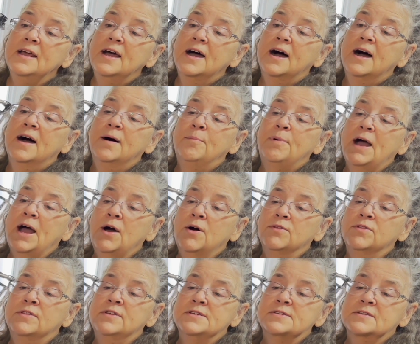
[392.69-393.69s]

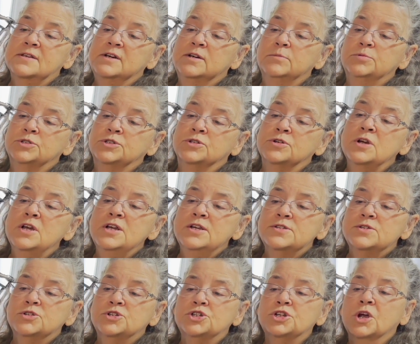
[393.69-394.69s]
about this sculpture.
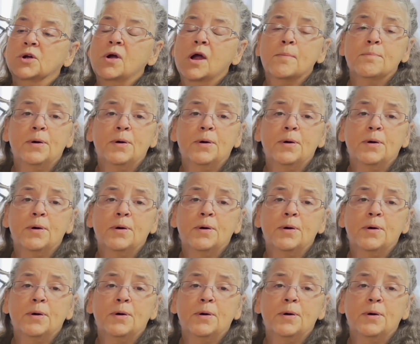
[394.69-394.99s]
So share our